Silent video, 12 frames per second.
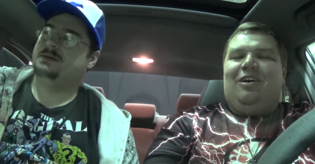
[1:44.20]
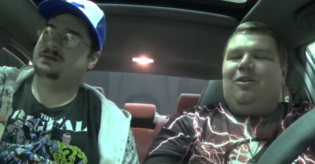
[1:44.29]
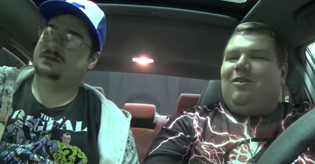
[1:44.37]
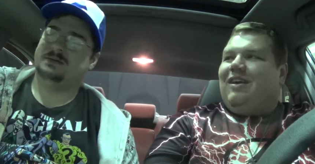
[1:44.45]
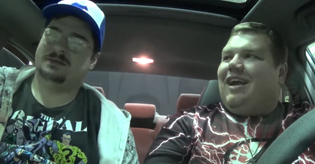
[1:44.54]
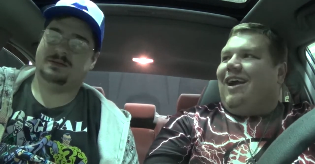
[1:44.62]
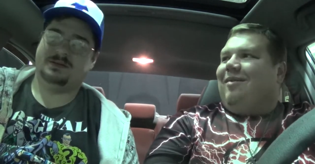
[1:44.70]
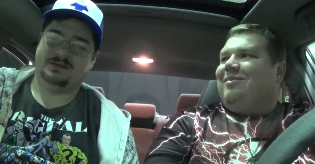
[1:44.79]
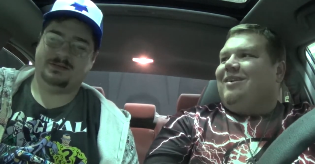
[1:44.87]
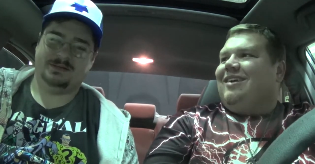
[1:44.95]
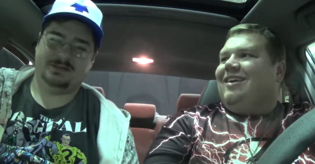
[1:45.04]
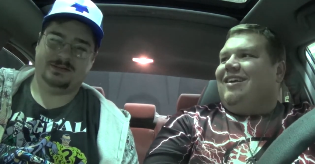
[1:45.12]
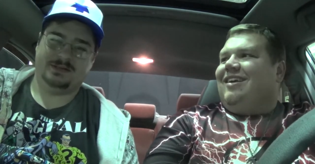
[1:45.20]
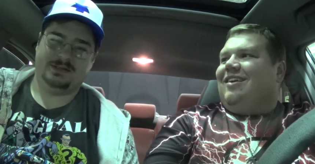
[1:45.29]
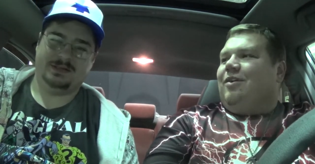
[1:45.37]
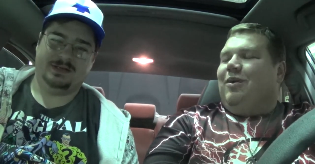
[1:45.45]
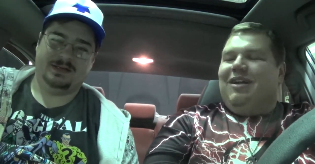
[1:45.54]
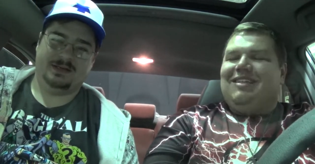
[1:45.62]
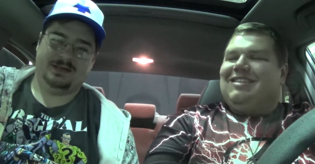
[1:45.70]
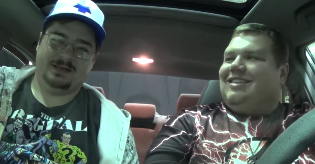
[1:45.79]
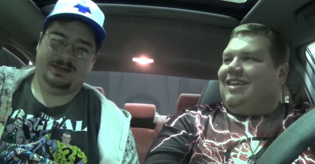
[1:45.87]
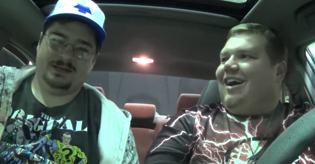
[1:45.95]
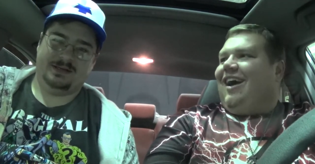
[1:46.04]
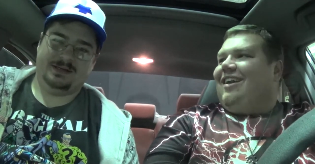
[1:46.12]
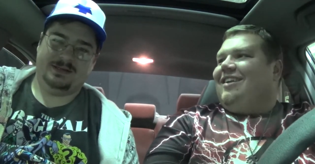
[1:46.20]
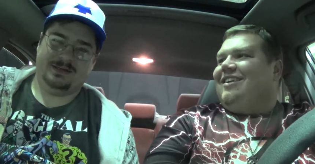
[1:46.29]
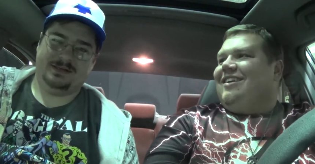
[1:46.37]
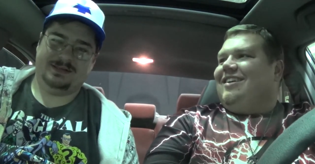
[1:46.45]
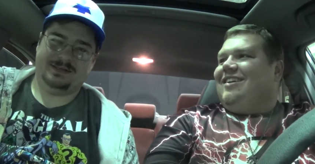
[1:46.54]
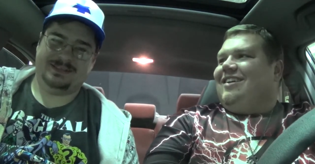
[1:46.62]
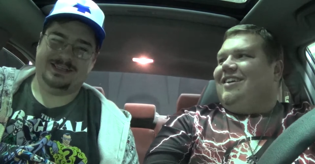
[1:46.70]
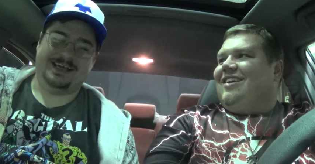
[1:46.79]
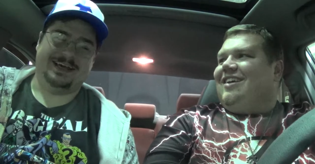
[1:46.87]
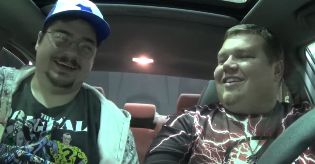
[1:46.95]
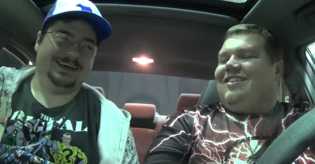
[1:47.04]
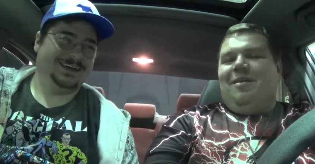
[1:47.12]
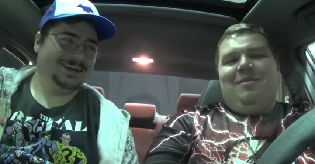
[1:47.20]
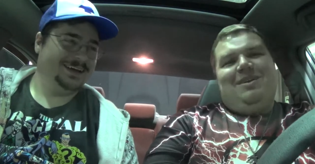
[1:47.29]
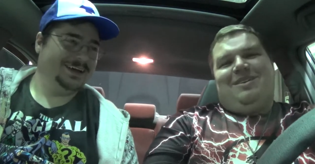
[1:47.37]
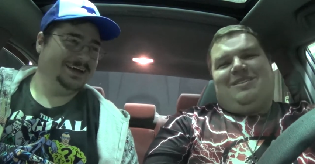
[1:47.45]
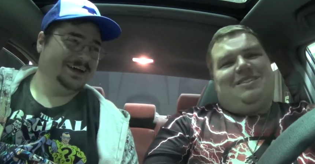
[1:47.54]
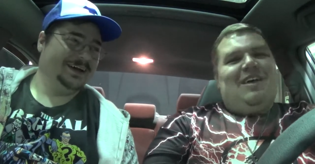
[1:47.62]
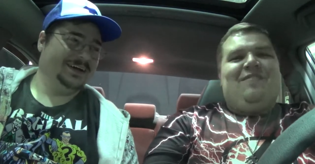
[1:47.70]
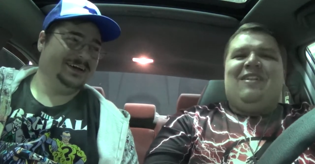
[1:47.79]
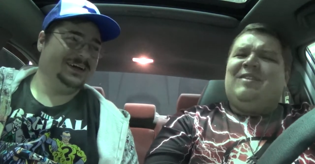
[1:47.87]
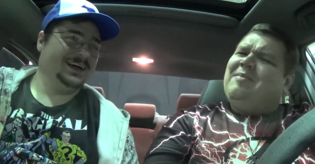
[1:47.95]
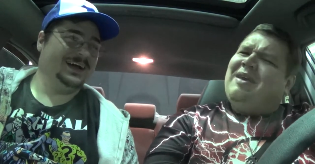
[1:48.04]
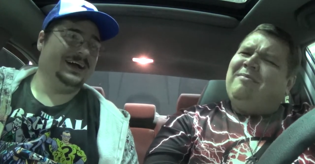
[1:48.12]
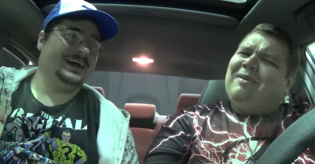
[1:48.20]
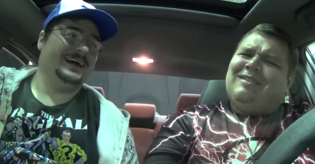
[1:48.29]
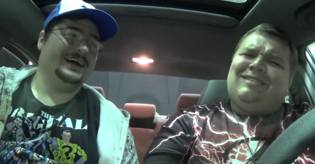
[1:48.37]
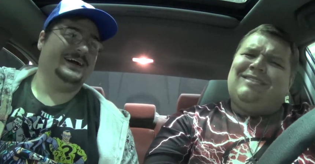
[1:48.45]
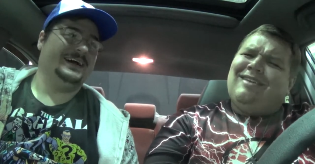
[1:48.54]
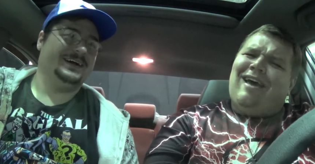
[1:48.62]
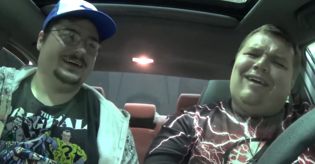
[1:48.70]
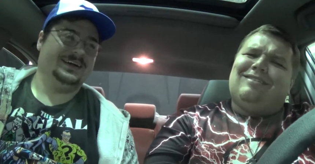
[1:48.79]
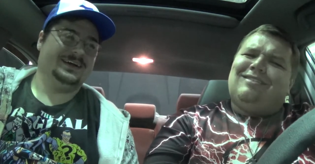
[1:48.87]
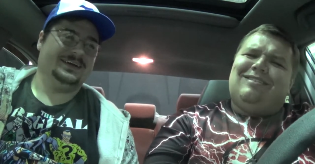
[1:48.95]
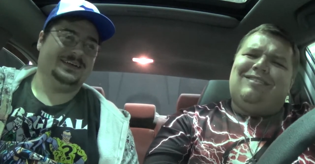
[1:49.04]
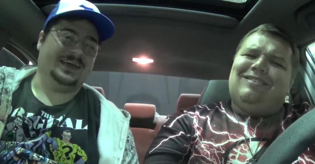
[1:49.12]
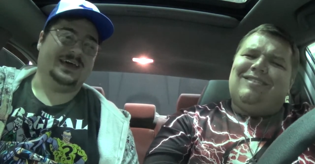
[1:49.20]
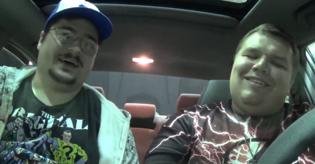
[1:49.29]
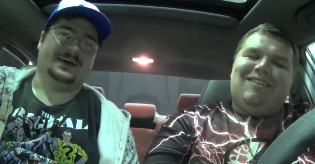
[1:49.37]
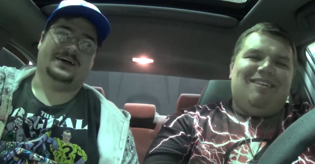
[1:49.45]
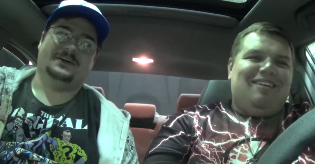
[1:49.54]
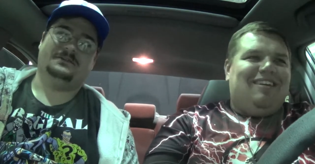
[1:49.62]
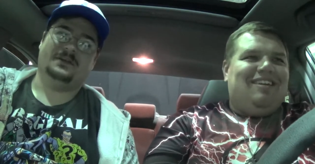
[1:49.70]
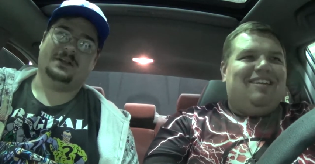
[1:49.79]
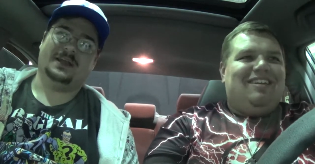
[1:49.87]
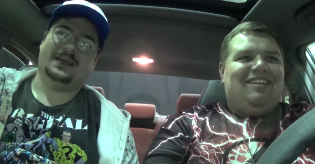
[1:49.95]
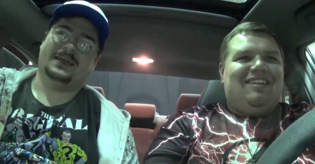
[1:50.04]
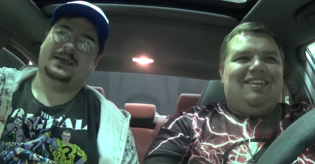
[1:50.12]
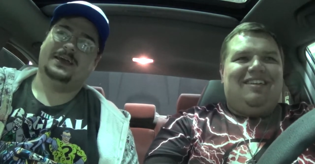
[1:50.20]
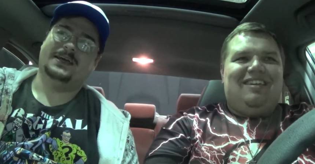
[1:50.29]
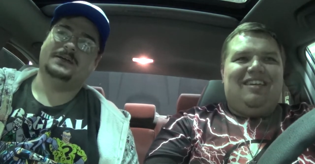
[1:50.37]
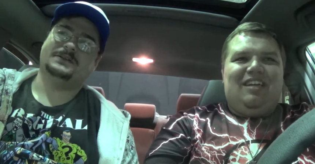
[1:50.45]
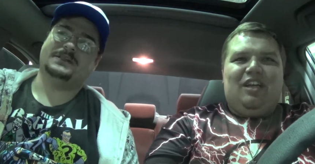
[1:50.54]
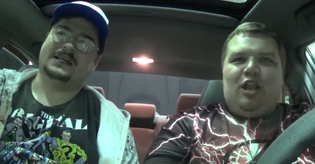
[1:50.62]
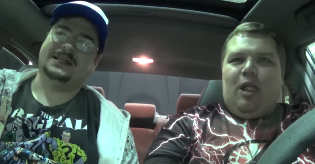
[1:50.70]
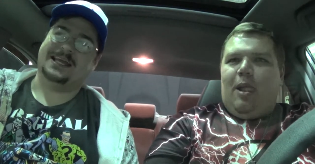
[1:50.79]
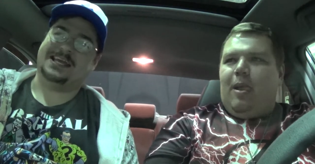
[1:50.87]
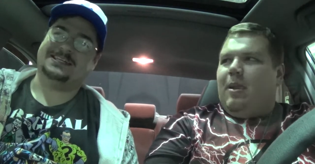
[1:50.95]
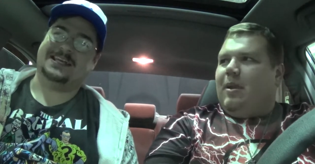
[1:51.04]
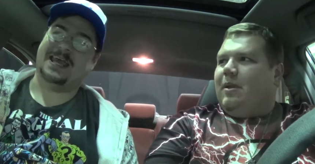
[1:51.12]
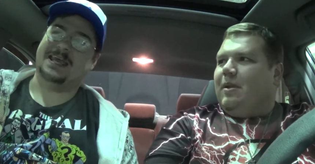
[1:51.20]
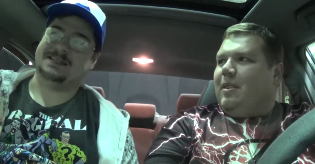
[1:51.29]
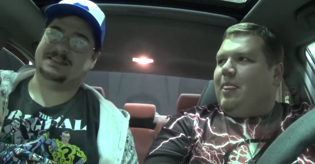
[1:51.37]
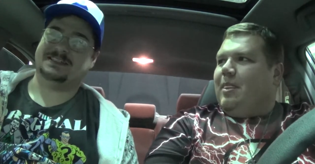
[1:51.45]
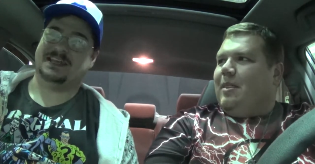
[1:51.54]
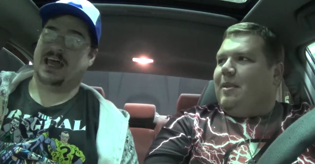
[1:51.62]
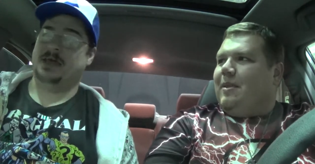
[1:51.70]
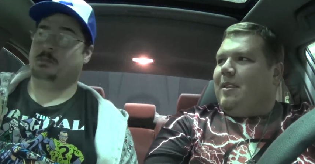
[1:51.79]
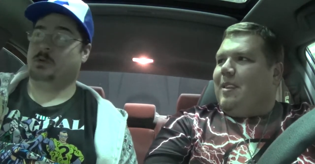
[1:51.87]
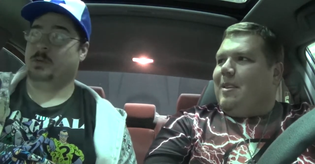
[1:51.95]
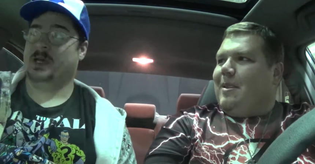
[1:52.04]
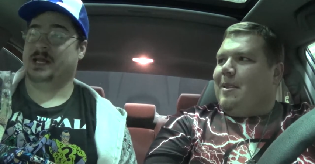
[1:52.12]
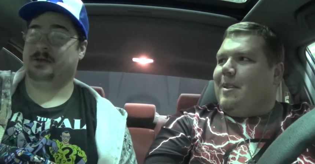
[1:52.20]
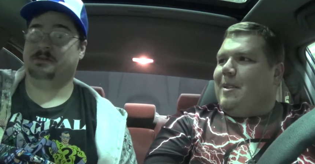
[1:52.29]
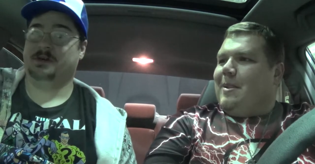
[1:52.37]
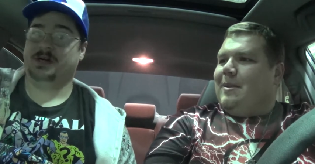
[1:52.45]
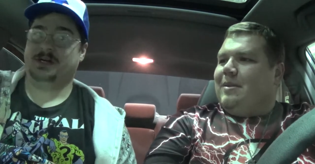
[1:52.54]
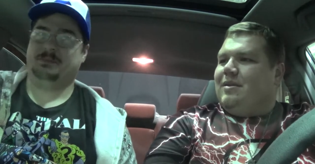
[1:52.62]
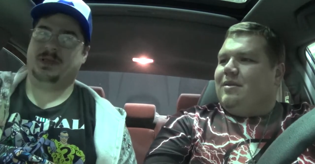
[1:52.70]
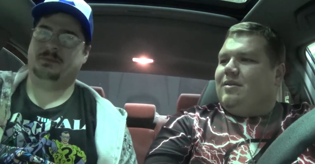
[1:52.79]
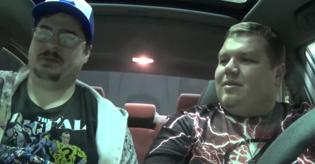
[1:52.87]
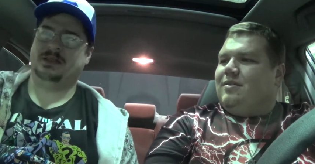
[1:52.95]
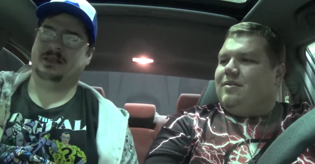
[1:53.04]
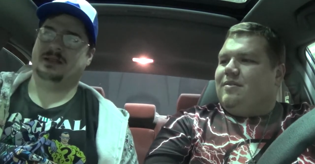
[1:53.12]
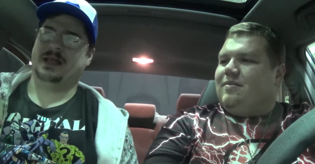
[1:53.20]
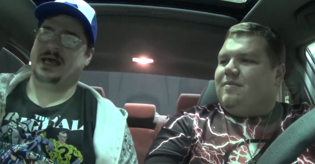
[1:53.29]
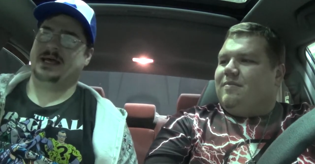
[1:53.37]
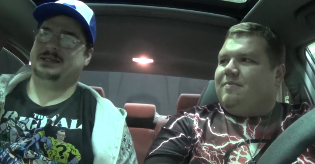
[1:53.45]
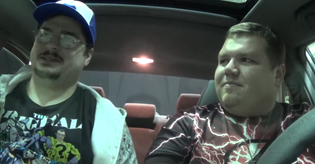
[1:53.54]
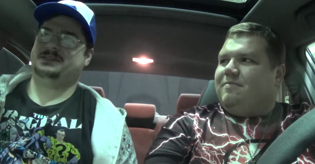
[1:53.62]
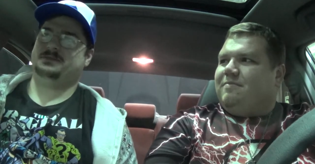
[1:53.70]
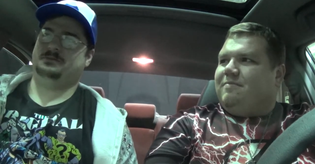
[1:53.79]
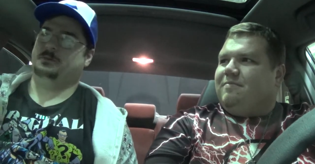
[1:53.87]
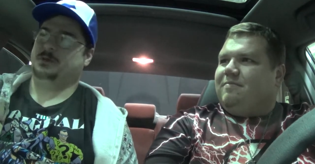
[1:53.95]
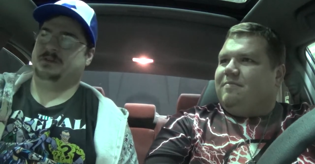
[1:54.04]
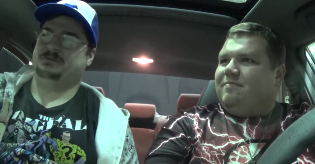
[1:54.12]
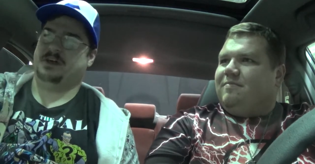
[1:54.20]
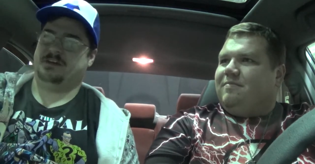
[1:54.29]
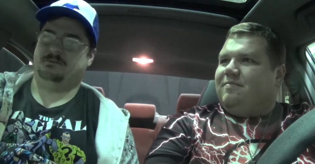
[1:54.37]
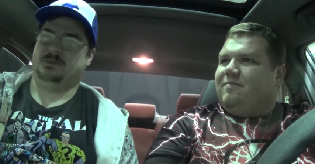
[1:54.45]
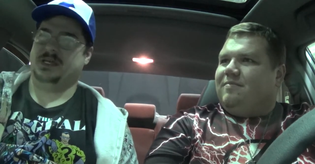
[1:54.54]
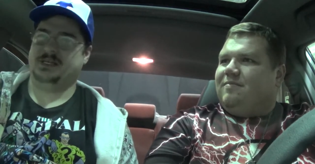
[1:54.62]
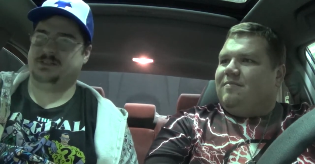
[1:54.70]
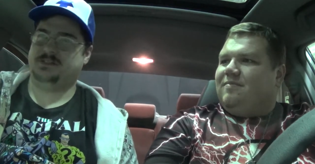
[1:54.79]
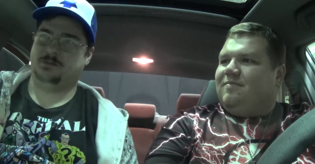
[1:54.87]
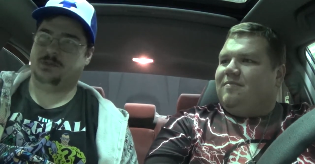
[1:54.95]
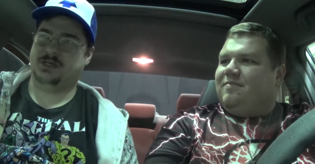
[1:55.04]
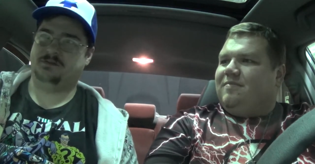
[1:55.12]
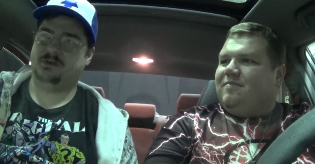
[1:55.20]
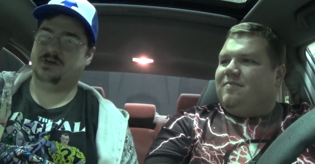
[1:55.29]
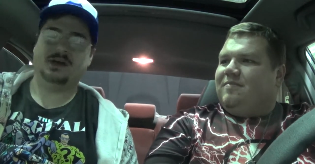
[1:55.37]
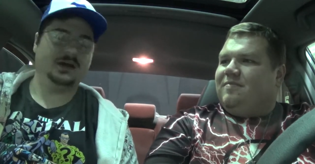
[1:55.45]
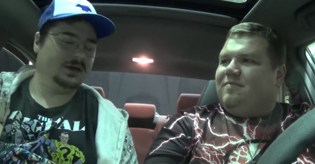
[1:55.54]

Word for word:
Speaker 1: oh crap, we just thought. Yeah. Some of your stuff doesn't make much sense. Yeah. I felt
Speaker 2: like it was gonna like take its time or whatever, and maybe the last forty five minutes or whatever